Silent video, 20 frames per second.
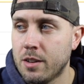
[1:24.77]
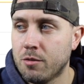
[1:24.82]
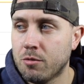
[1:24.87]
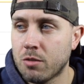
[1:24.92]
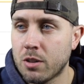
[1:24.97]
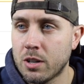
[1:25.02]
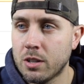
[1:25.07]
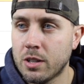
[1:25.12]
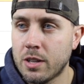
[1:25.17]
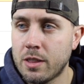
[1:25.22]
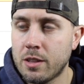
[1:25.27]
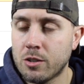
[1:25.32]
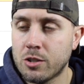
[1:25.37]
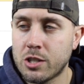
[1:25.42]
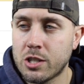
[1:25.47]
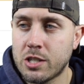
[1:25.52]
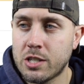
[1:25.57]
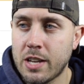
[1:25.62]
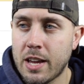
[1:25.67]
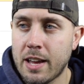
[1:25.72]
Really, they're
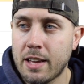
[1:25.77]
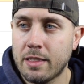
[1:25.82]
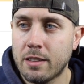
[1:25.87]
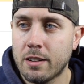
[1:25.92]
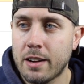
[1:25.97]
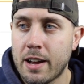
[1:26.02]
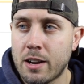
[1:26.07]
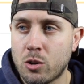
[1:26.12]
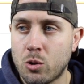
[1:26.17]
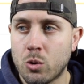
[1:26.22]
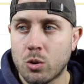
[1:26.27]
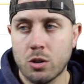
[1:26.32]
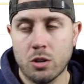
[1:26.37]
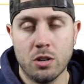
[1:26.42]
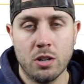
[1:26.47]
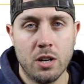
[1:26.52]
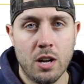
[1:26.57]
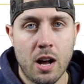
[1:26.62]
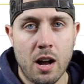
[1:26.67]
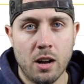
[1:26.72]
just saying they're
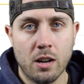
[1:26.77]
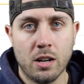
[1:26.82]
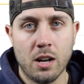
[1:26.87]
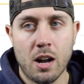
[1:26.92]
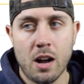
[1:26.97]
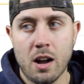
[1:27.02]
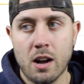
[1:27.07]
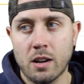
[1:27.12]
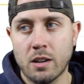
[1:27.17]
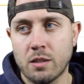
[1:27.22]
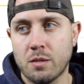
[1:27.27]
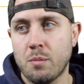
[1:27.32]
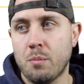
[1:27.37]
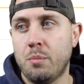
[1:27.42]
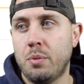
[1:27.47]
headquartered in Hong Kong,